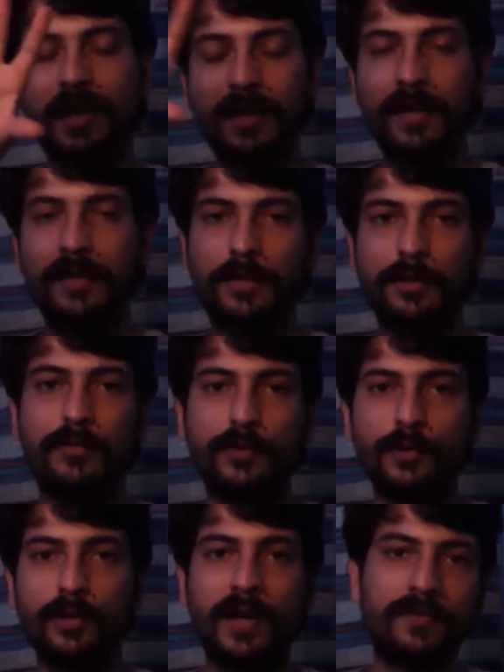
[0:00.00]
area that you're
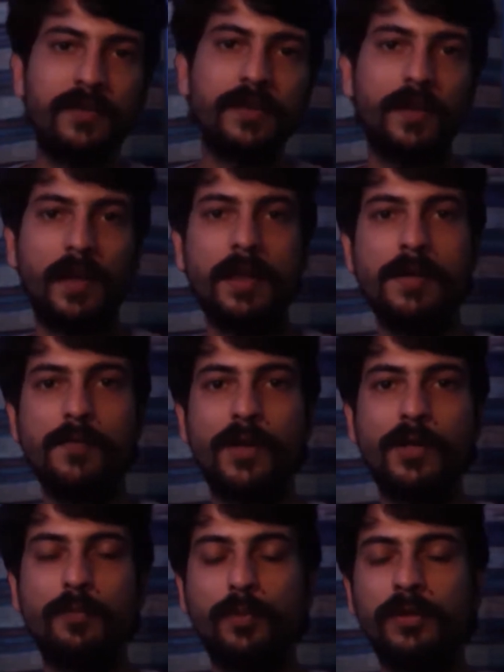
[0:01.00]
photographing. And
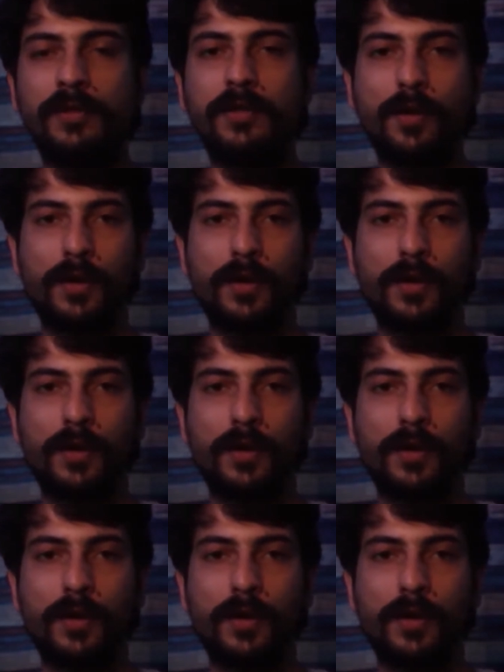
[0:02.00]
when you put